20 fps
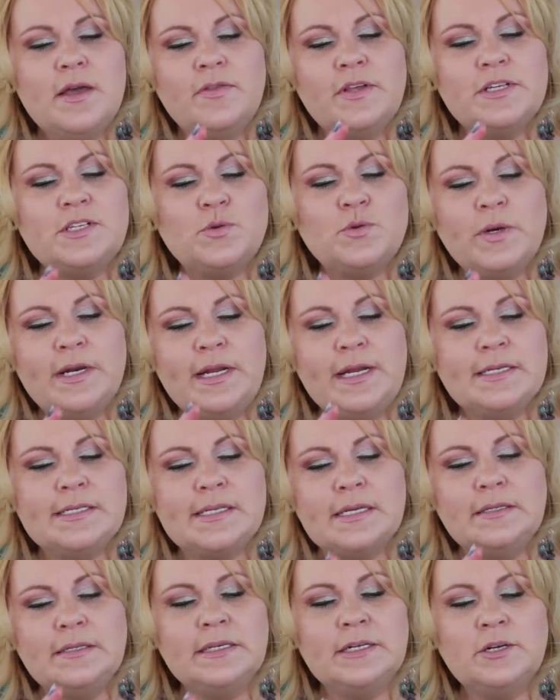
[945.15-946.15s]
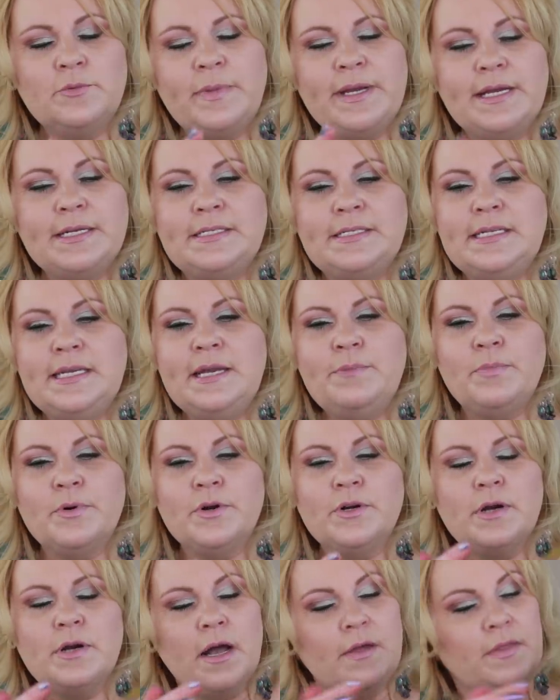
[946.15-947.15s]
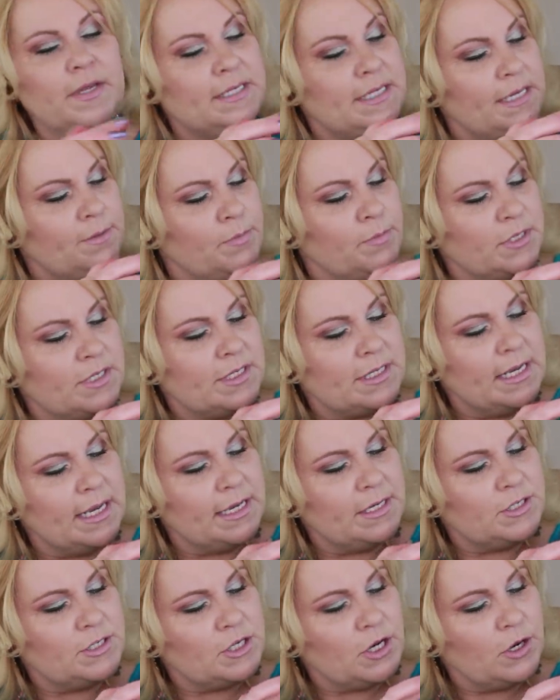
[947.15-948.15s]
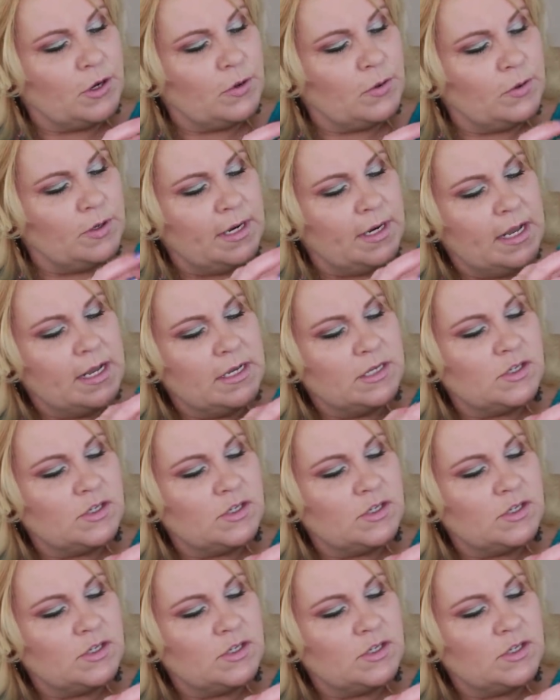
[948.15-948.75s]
This one is a little bit deeper on the deeper skin tone.